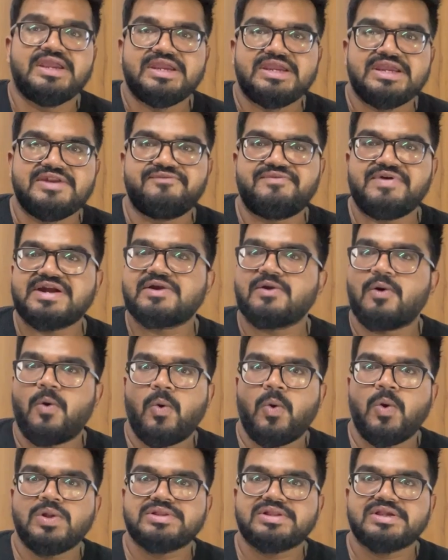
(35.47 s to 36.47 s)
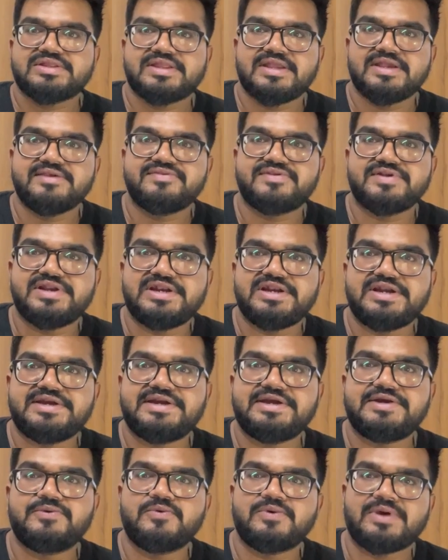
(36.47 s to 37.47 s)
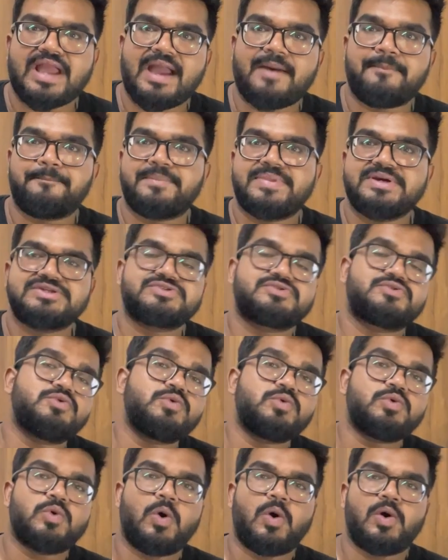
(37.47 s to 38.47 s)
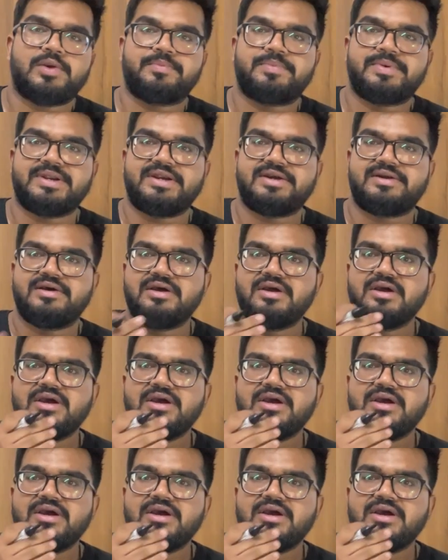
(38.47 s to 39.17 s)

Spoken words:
in fact all the things related to campus to corporate.